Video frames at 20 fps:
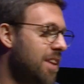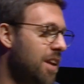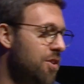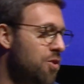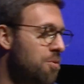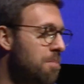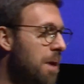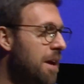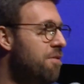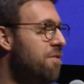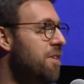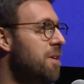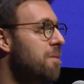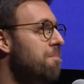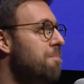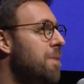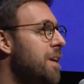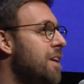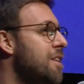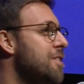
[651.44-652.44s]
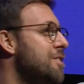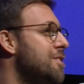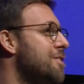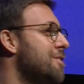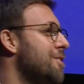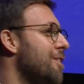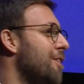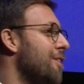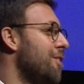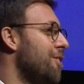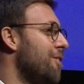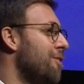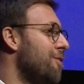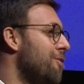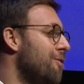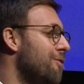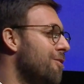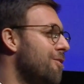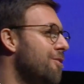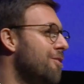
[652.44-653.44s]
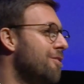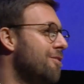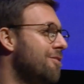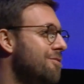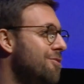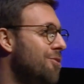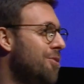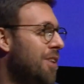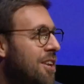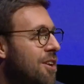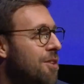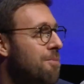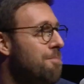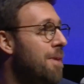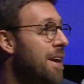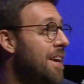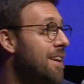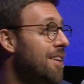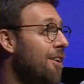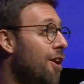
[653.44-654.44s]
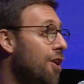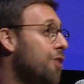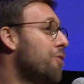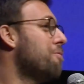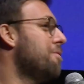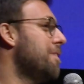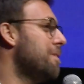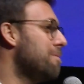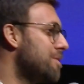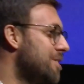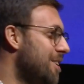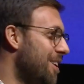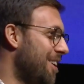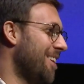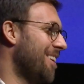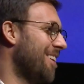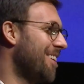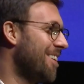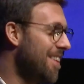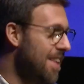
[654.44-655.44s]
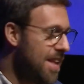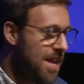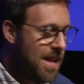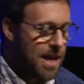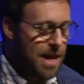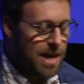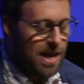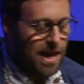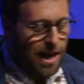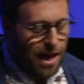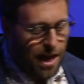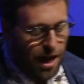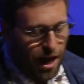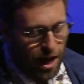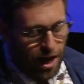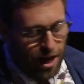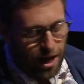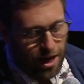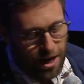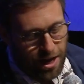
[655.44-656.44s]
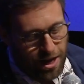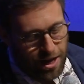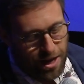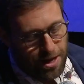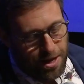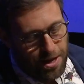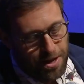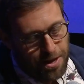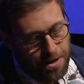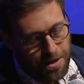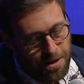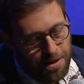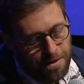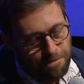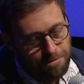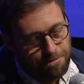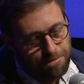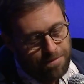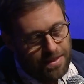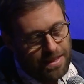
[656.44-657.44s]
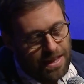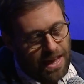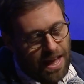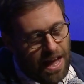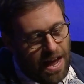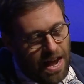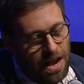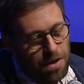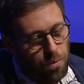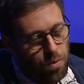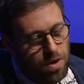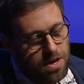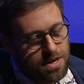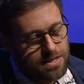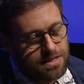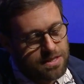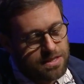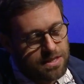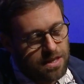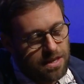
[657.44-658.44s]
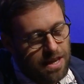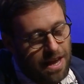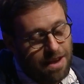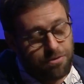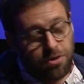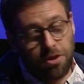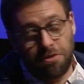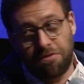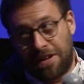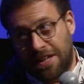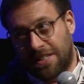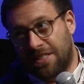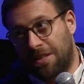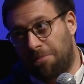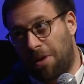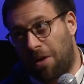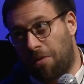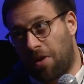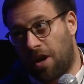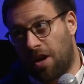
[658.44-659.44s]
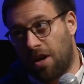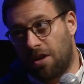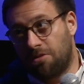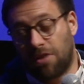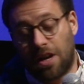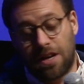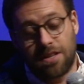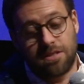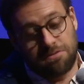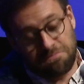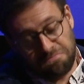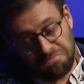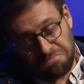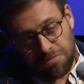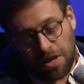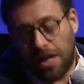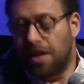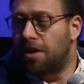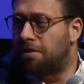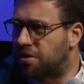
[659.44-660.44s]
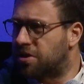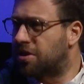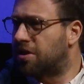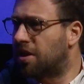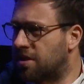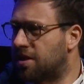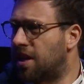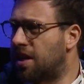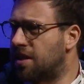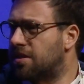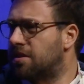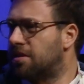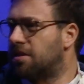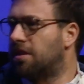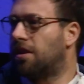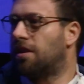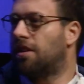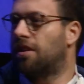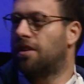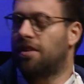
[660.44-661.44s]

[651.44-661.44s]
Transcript: you make film because you cannot make other films. I was after Flix and Mira was kind of a success and